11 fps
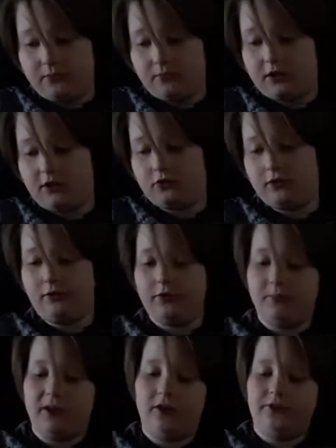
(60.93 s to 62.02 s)
country was
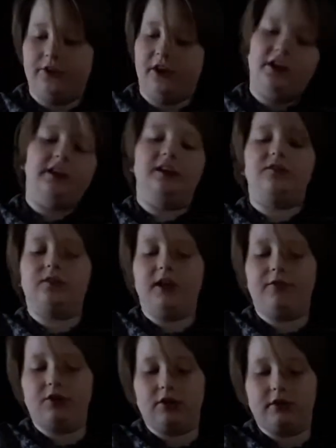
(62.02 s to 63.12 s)
Malta, and he's
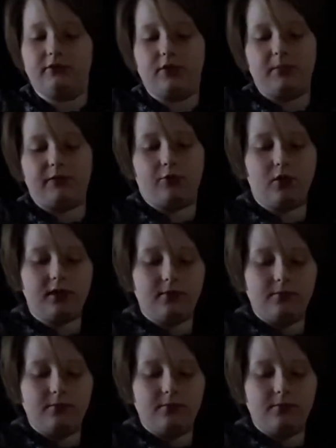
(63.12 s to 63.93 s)
never heard of it before.